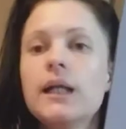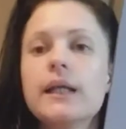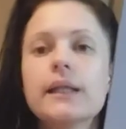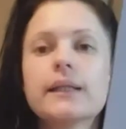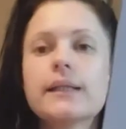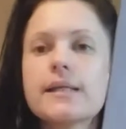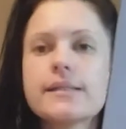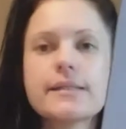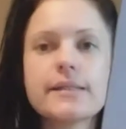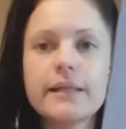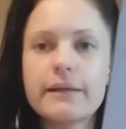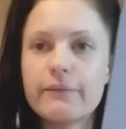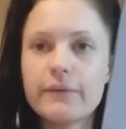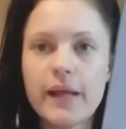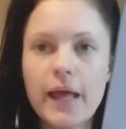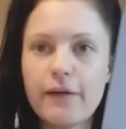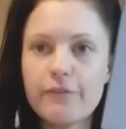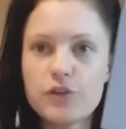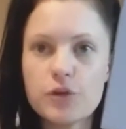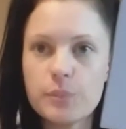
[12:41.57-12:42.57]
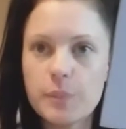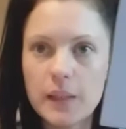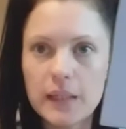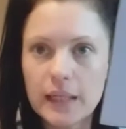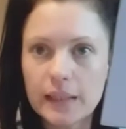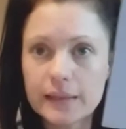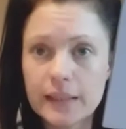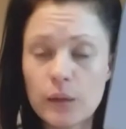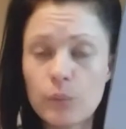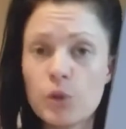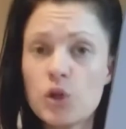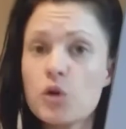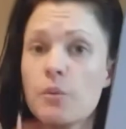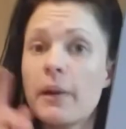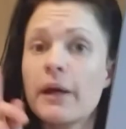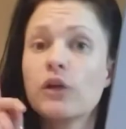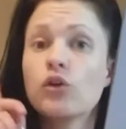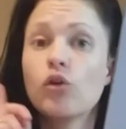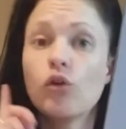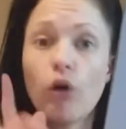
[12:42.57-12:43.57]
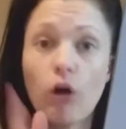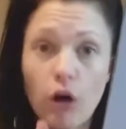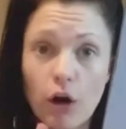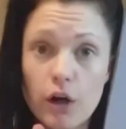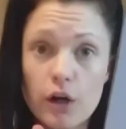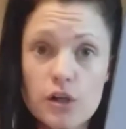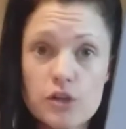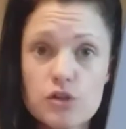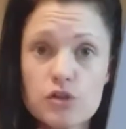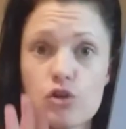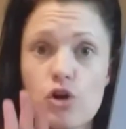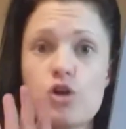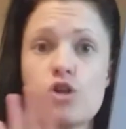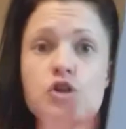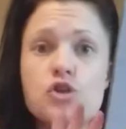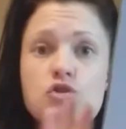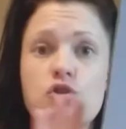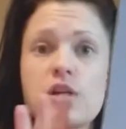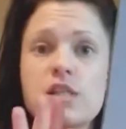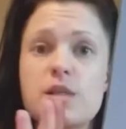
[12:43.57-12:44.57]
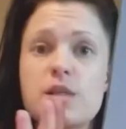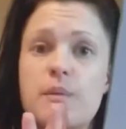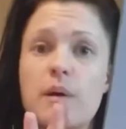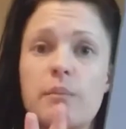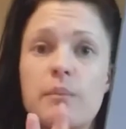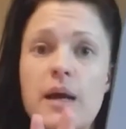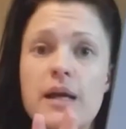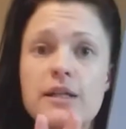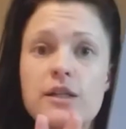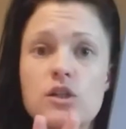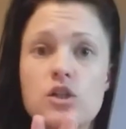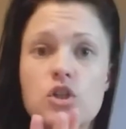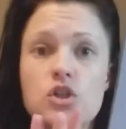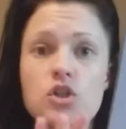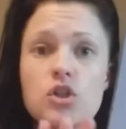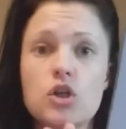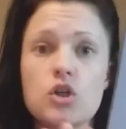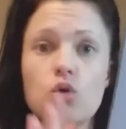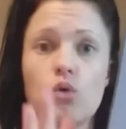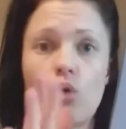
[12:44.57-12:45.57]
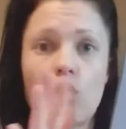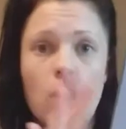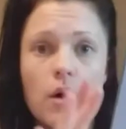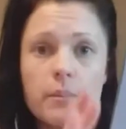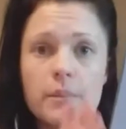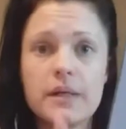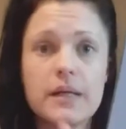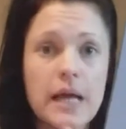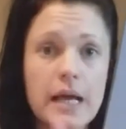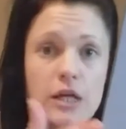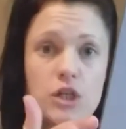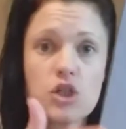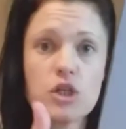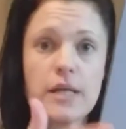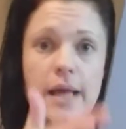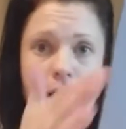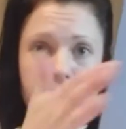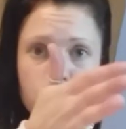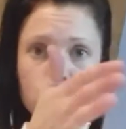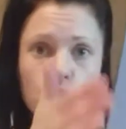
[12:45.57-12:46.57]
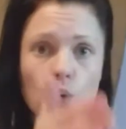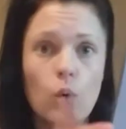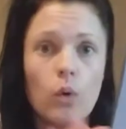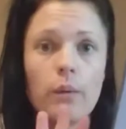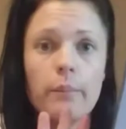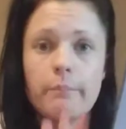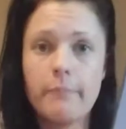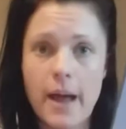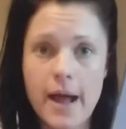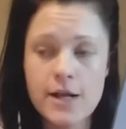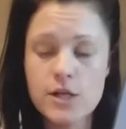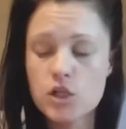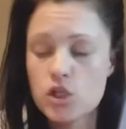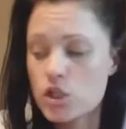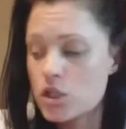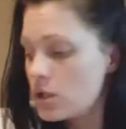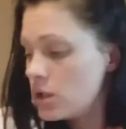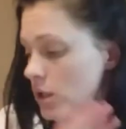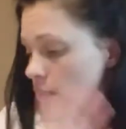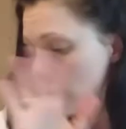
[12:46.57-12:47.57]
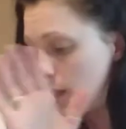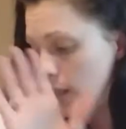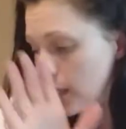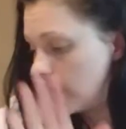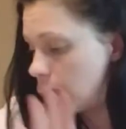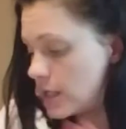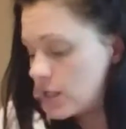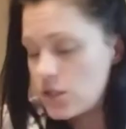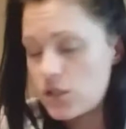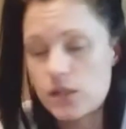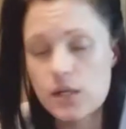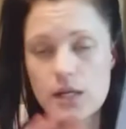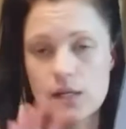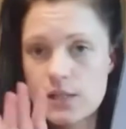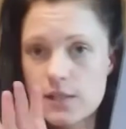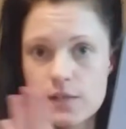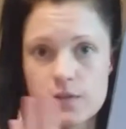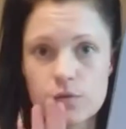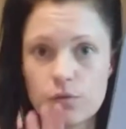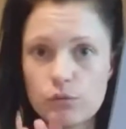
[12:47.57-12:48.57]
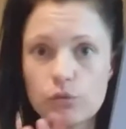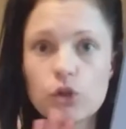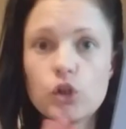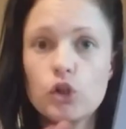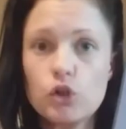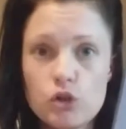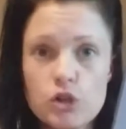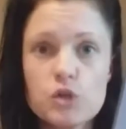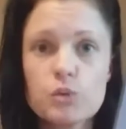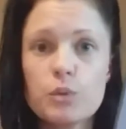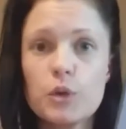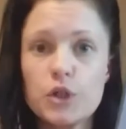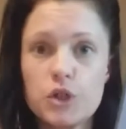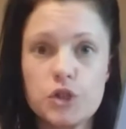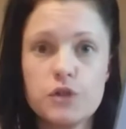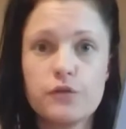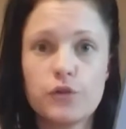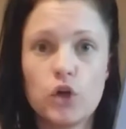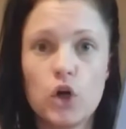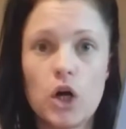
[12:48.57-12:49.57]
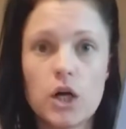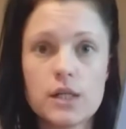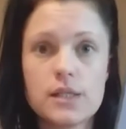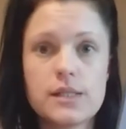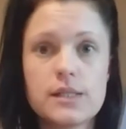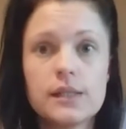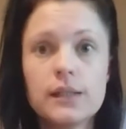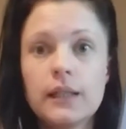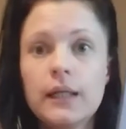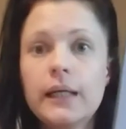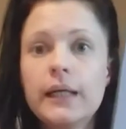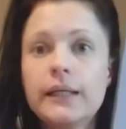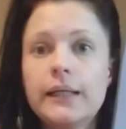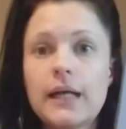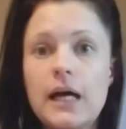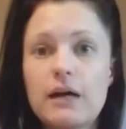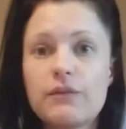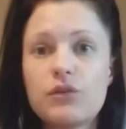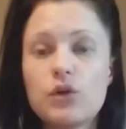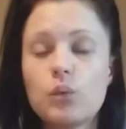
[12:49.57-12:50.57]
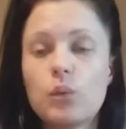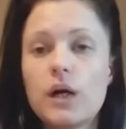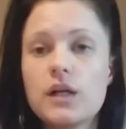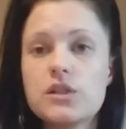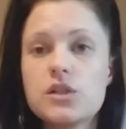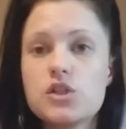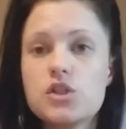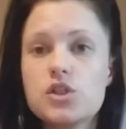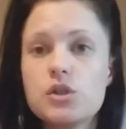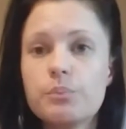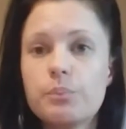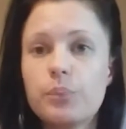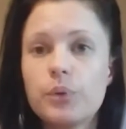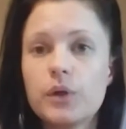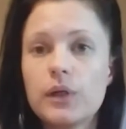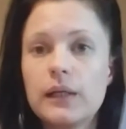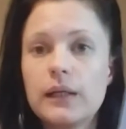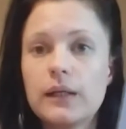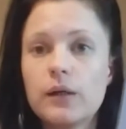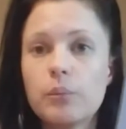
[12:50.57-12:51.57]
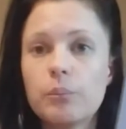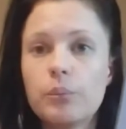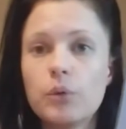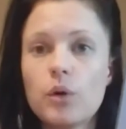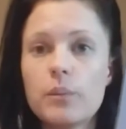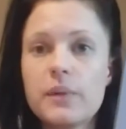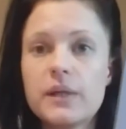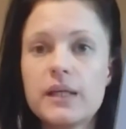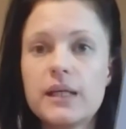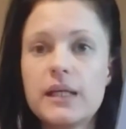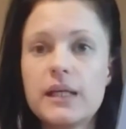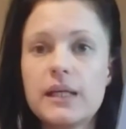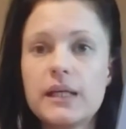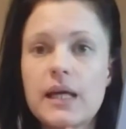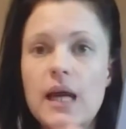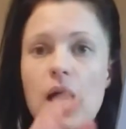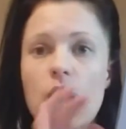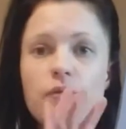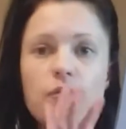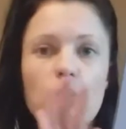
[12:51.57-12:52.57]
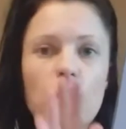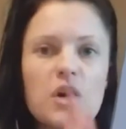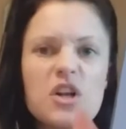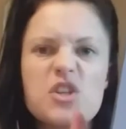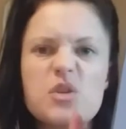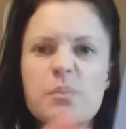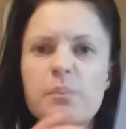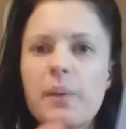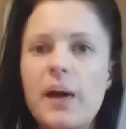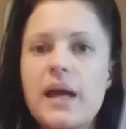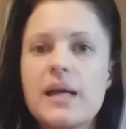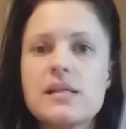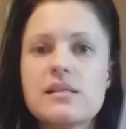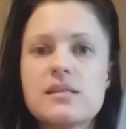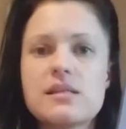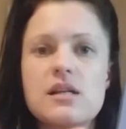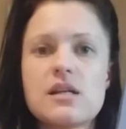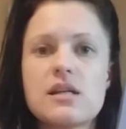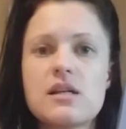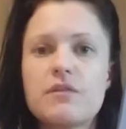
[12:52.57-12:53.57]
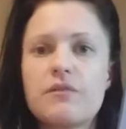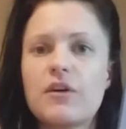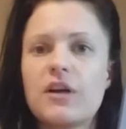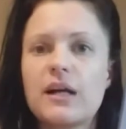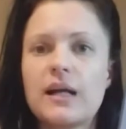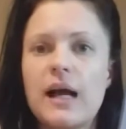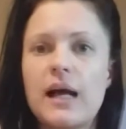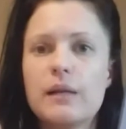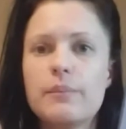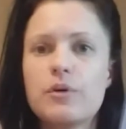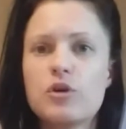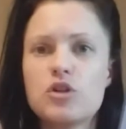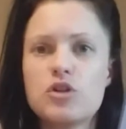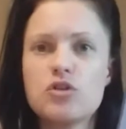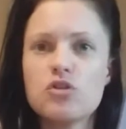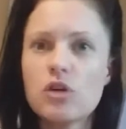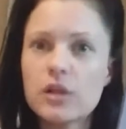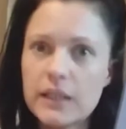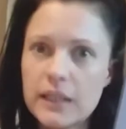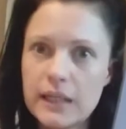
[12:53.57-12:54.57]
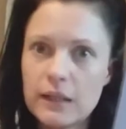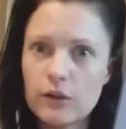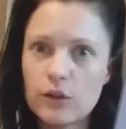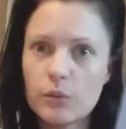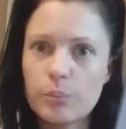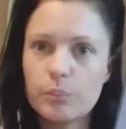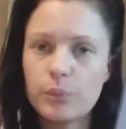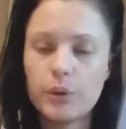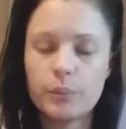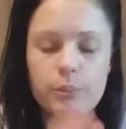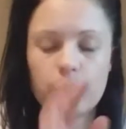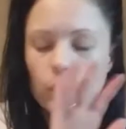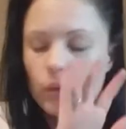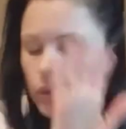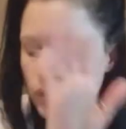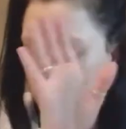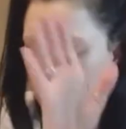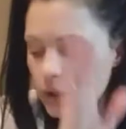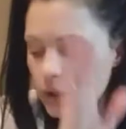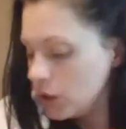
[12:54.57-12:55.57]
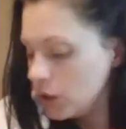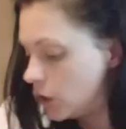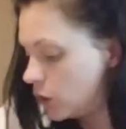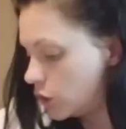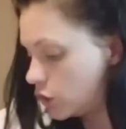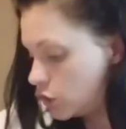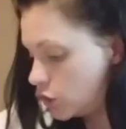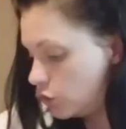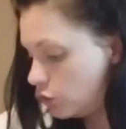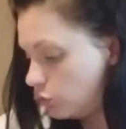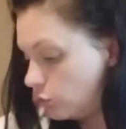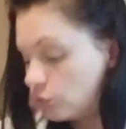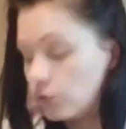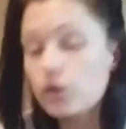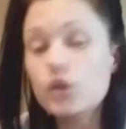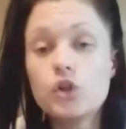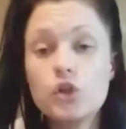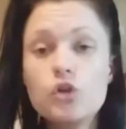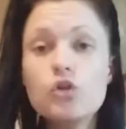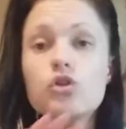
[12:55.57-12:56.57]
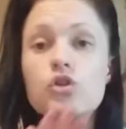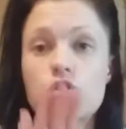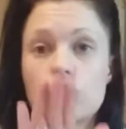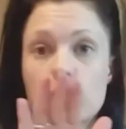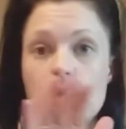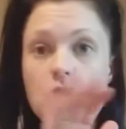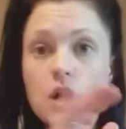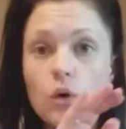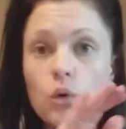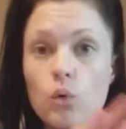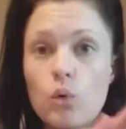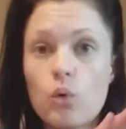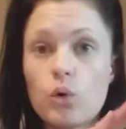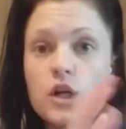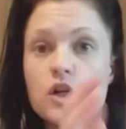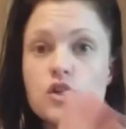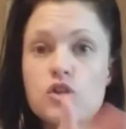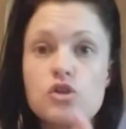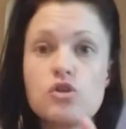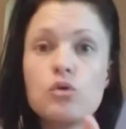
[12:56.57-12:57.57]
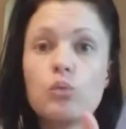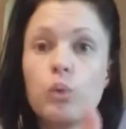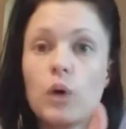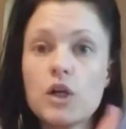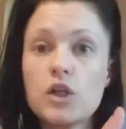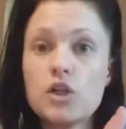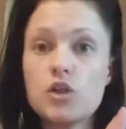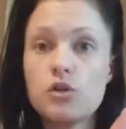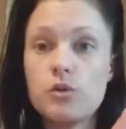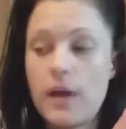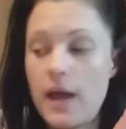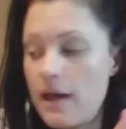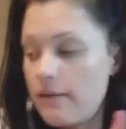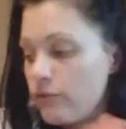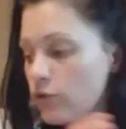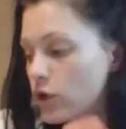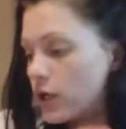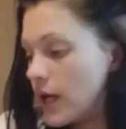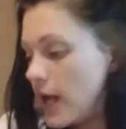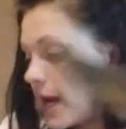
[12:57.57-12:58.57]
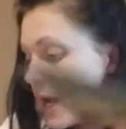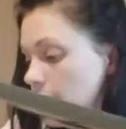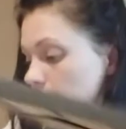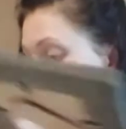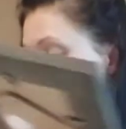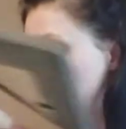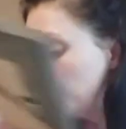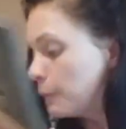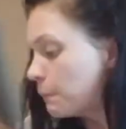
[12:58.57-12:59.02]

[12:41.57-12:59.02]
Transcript: Doesn't even have to be like that when you make your own. So don't stress about making sure your combination has to all match. It's use what you've got. Now, if you wanted to put a little blommetjie here, if you wanted to paint it a different color because you're not keen on the purple, you do it according to what you have on hand.